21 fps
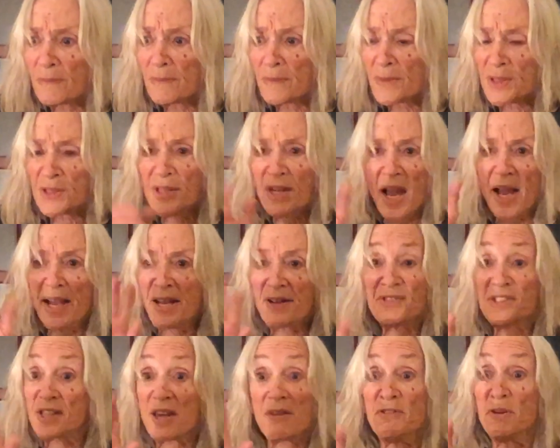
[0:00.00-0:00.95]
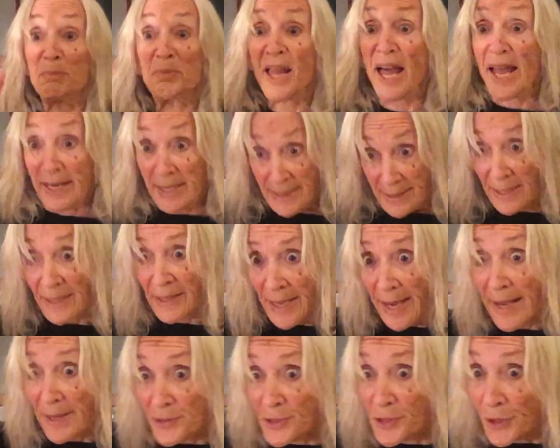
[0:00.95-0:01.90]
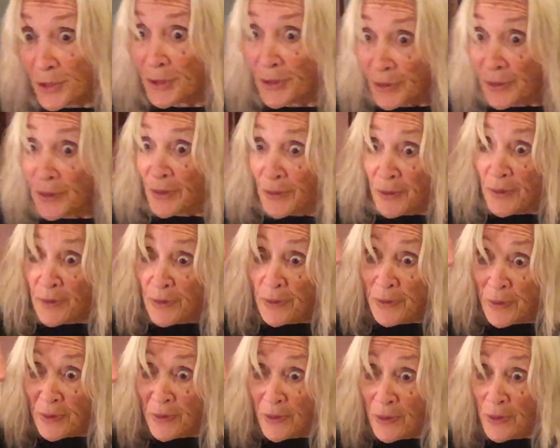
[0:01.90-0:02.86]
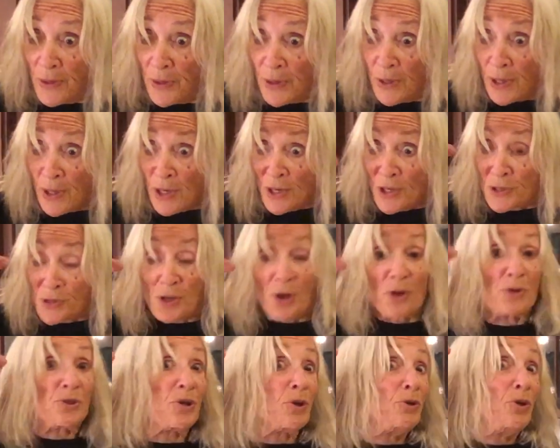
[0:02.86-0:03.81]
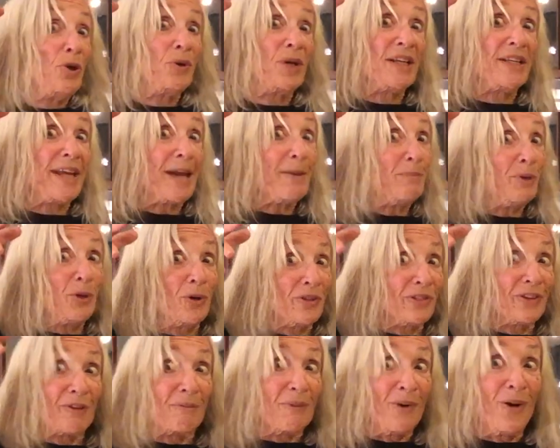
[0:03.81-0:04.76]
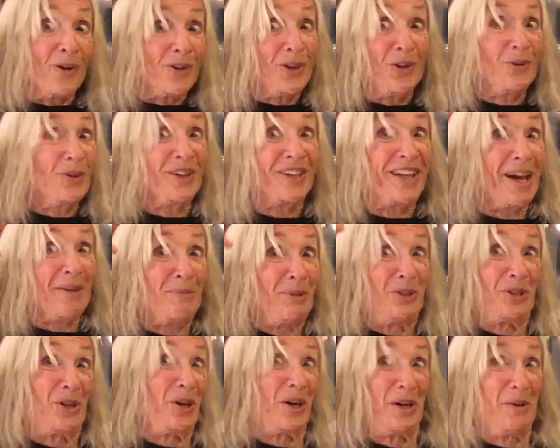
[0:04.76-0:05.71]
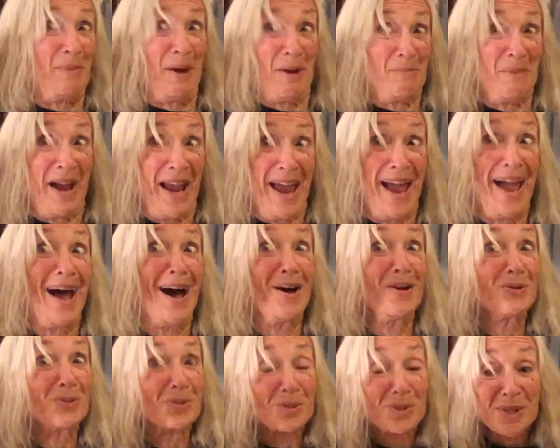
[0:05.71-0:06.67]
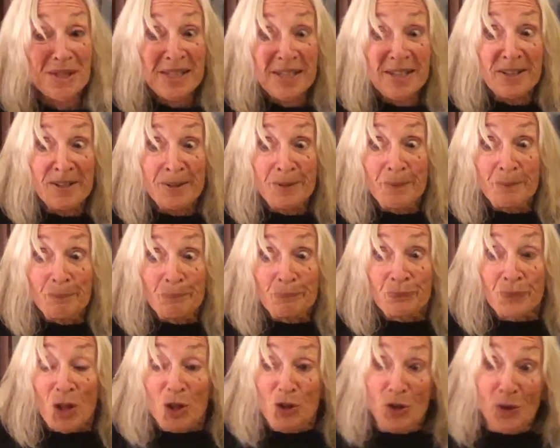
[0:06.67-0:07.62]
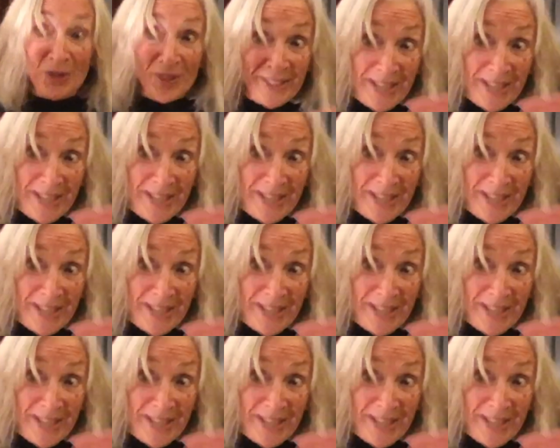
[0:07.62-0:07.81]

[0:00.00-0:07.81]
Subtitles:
see, I have 7 planets in Cancer. So you can get me you can get me talking about my house. You can